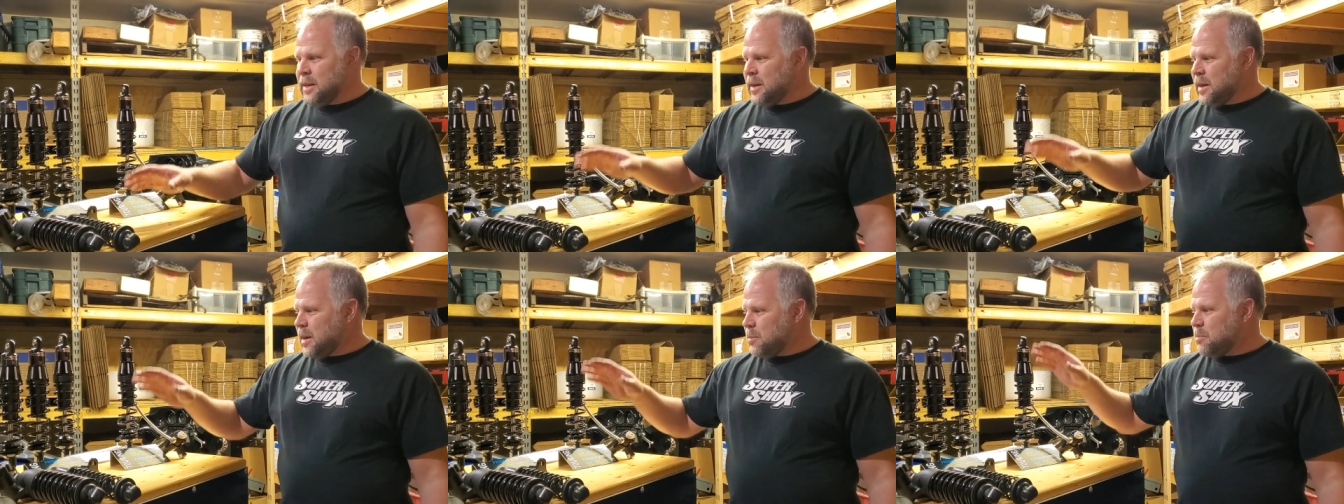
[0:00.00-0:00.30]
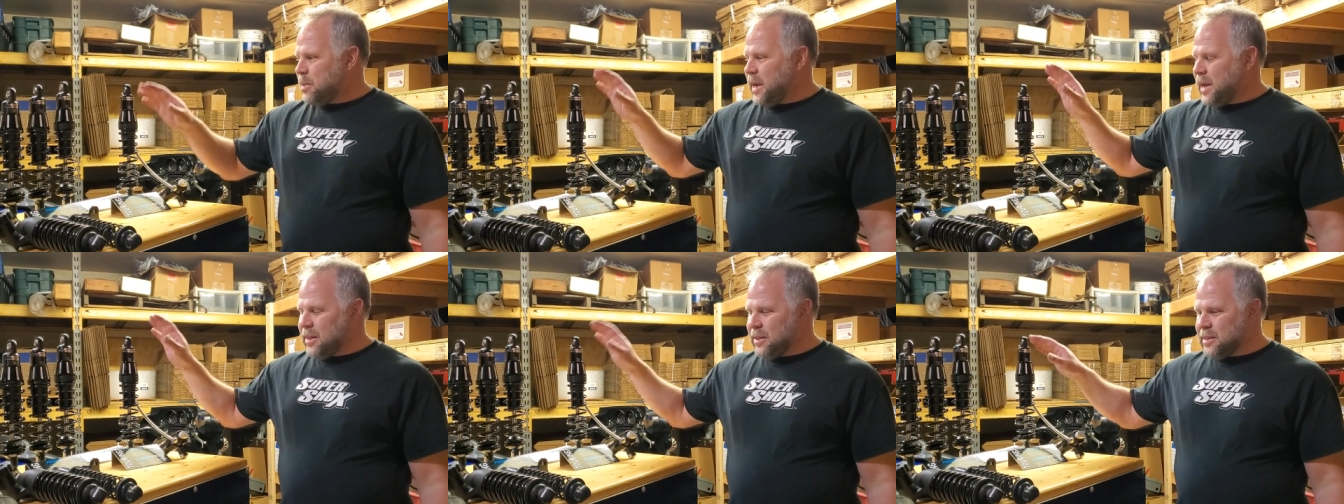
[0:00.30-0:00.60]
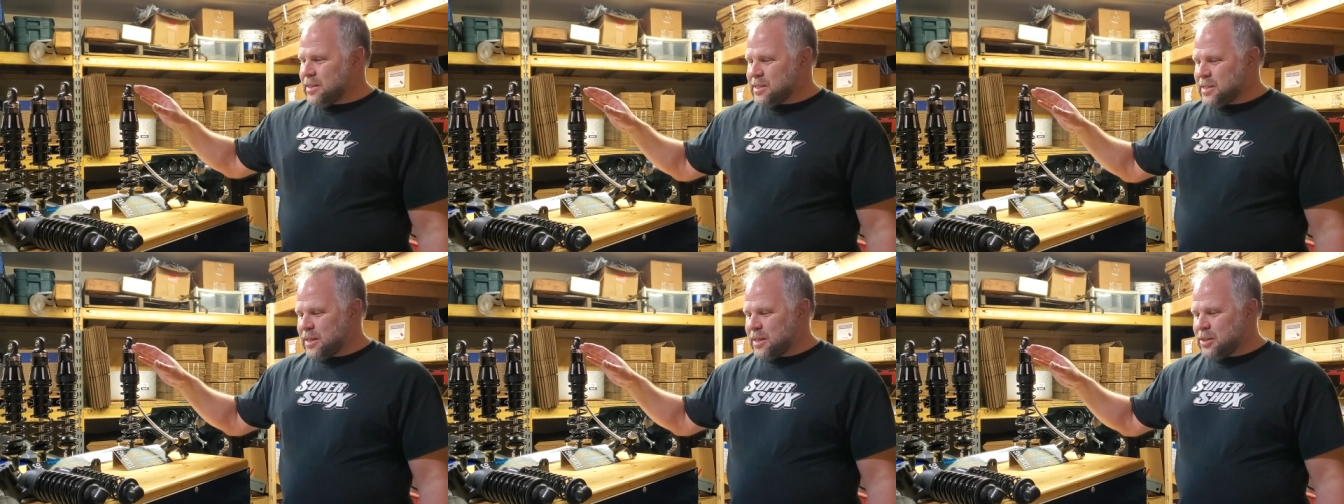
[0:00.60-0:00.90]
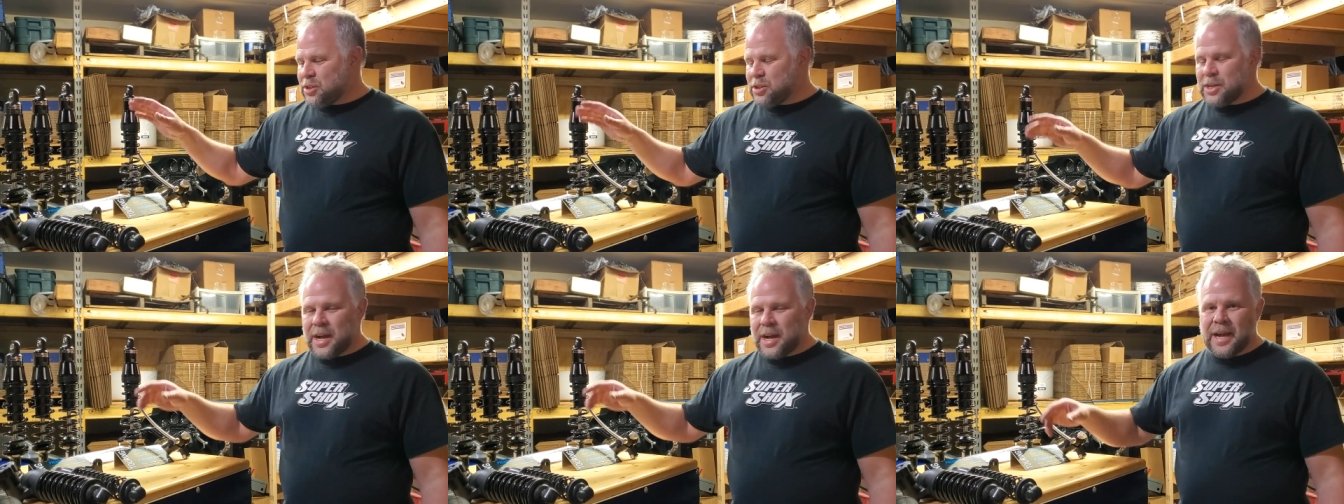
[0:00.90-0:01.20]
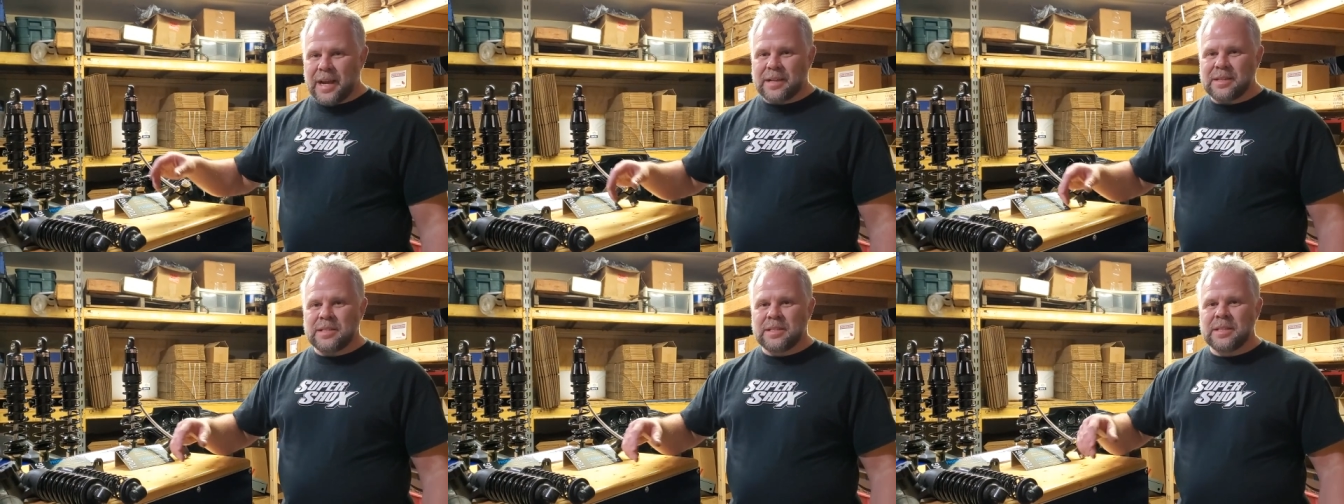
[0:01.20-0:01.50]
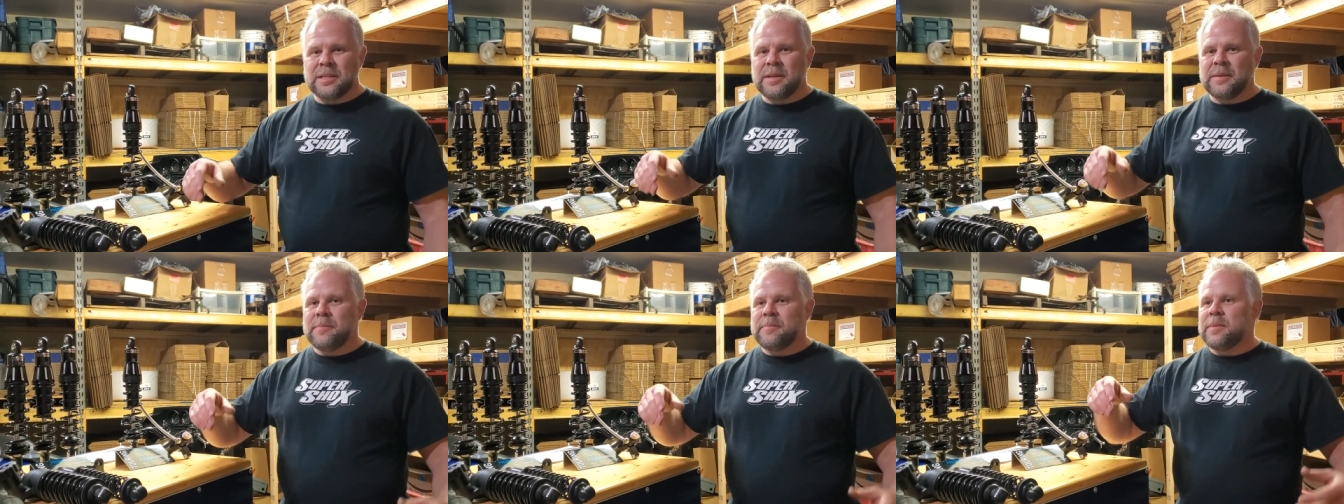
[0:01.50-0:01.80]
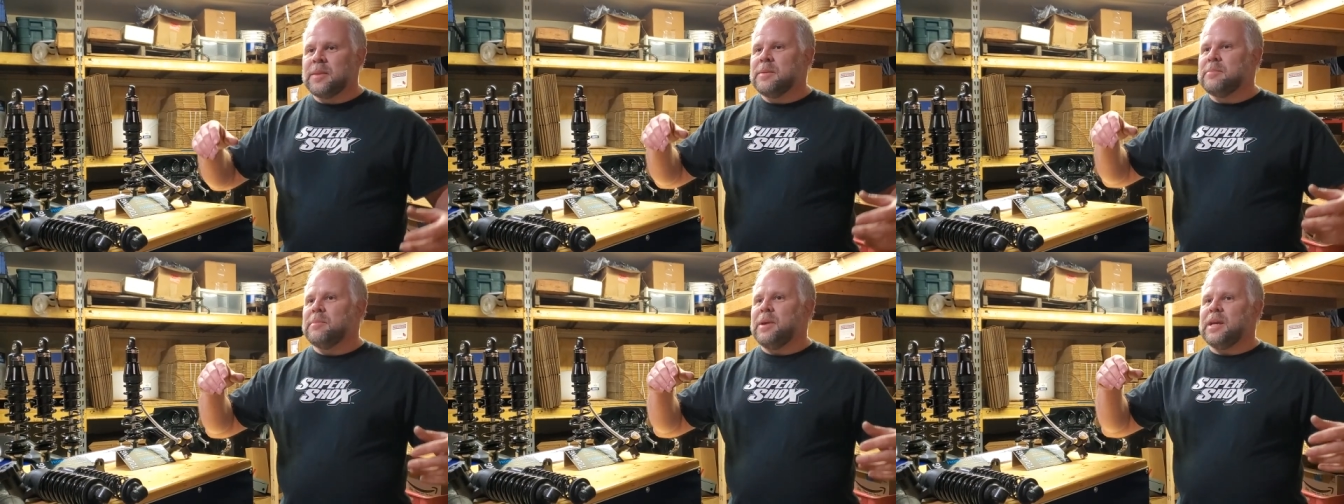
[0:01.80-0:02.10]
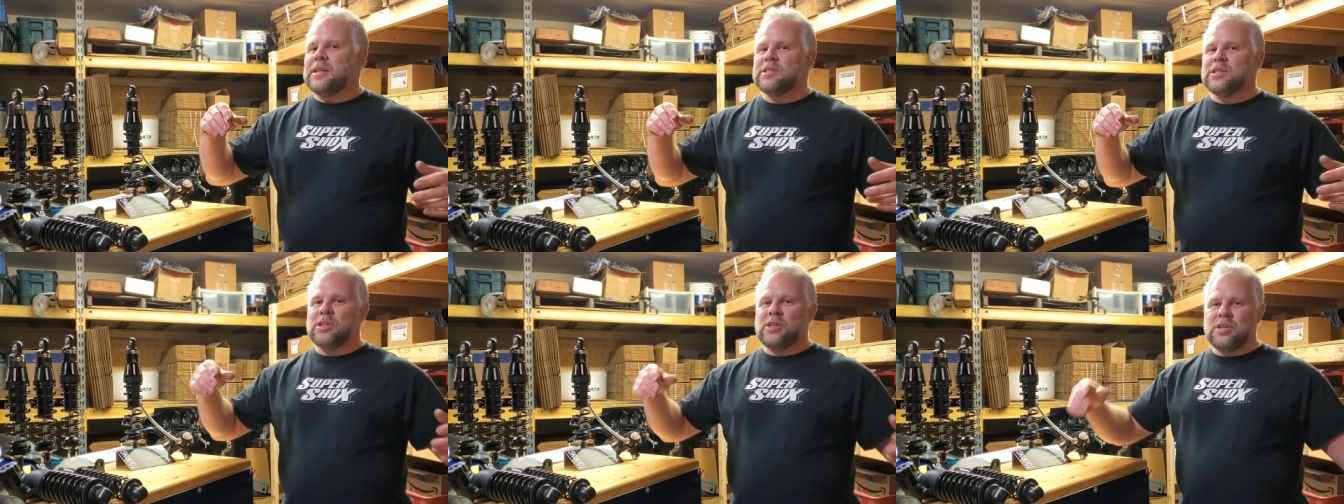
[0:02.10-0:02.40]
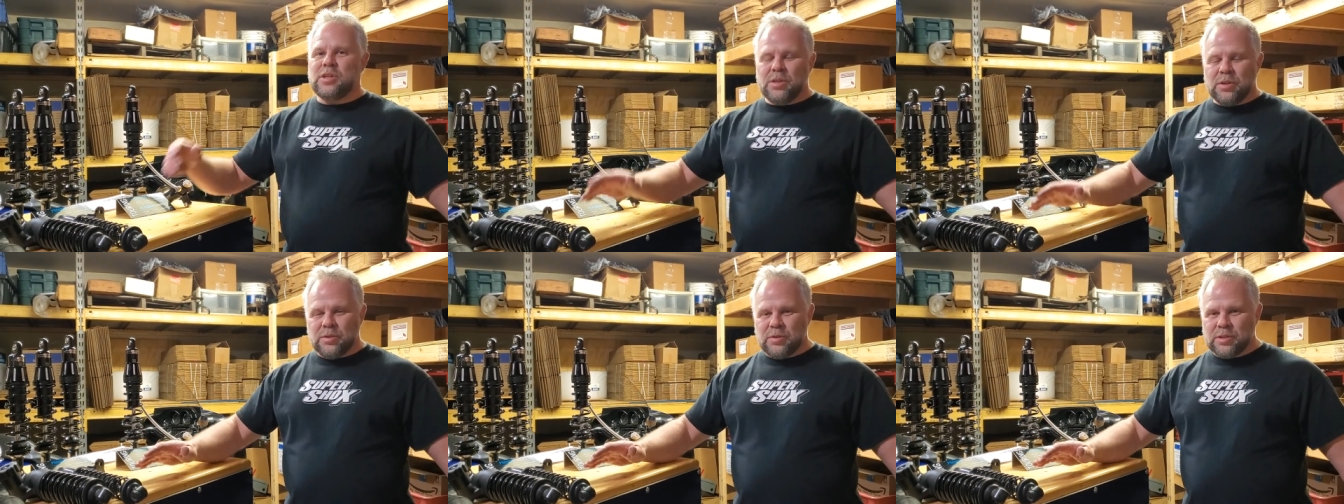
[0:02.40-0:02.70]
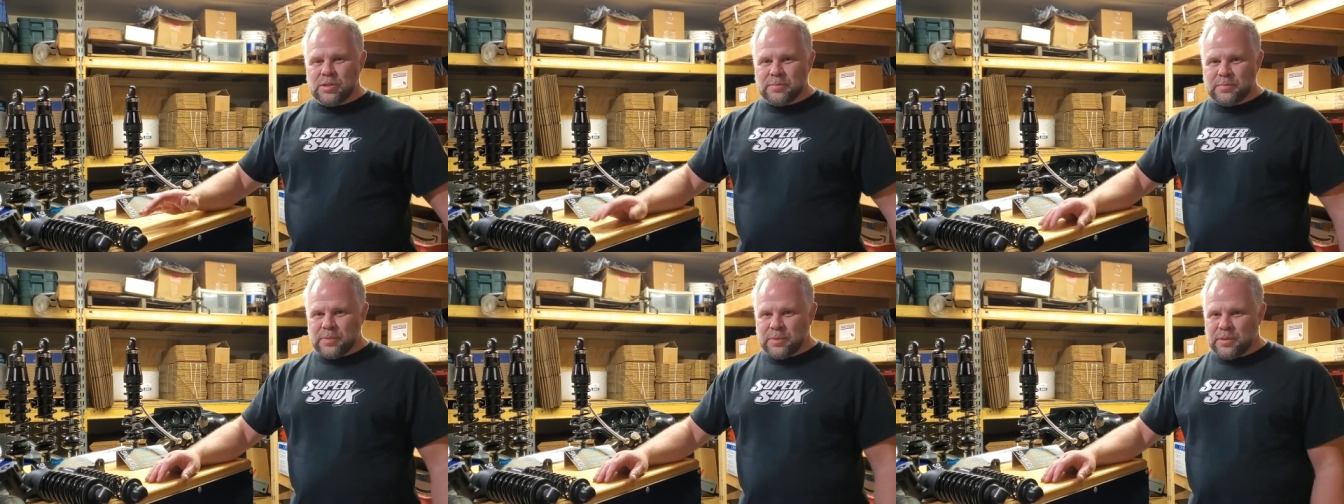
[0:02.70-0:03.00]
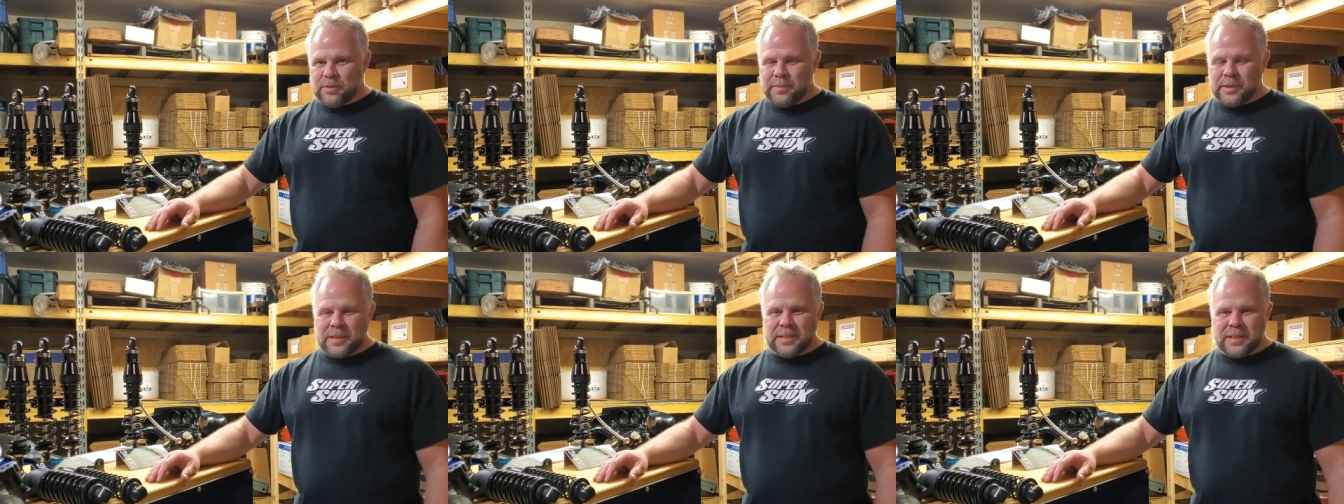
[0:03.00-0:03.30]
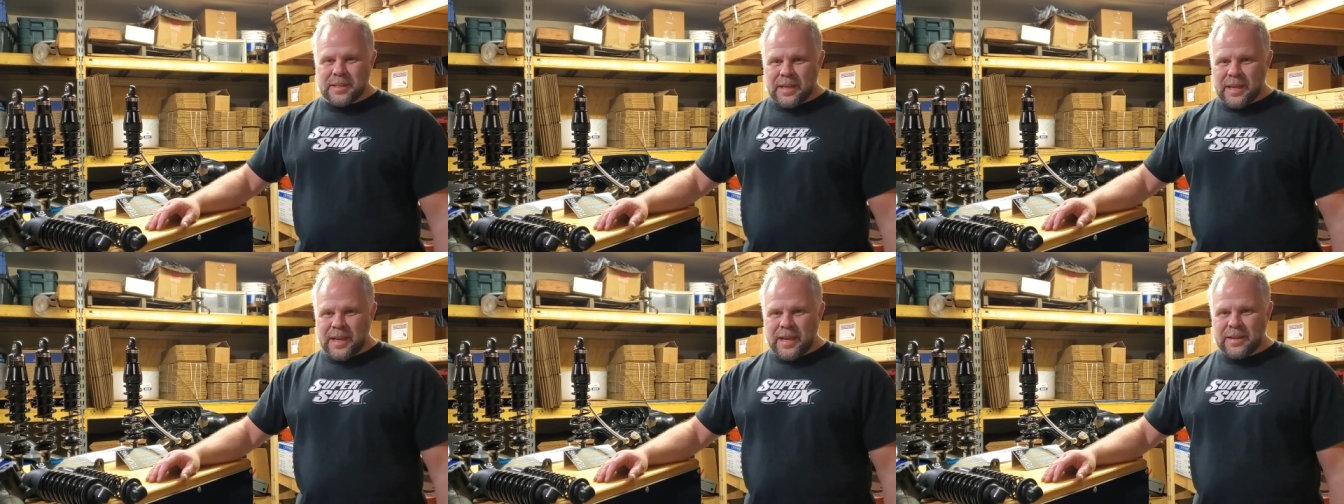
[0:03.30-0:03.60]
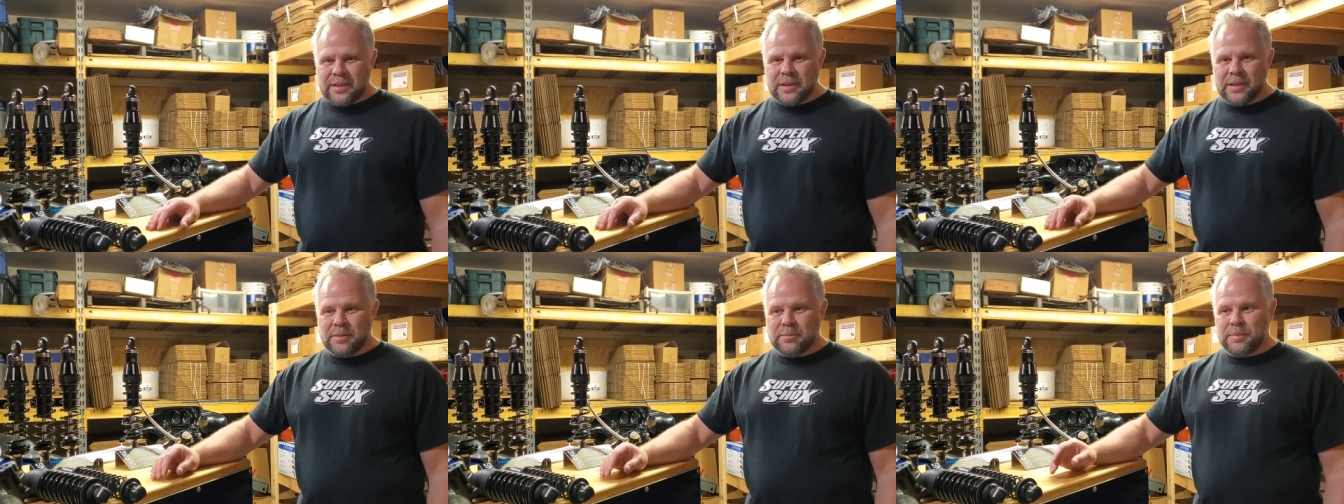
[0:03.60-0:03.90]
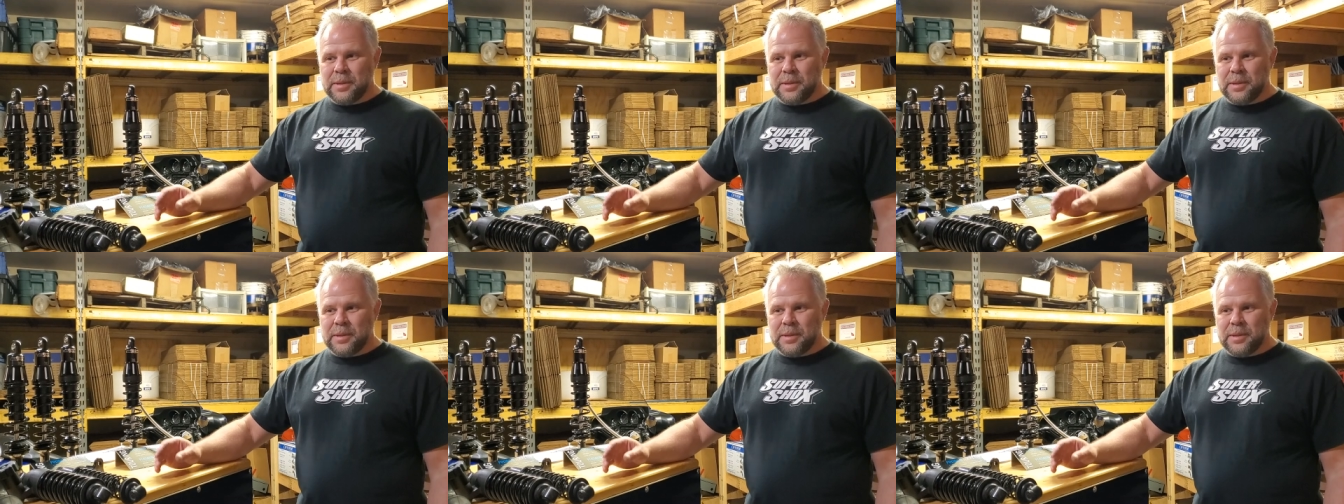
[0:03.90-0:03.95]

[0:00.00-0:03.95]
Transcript: A balanced set of shocks makes a huge improvement to the handling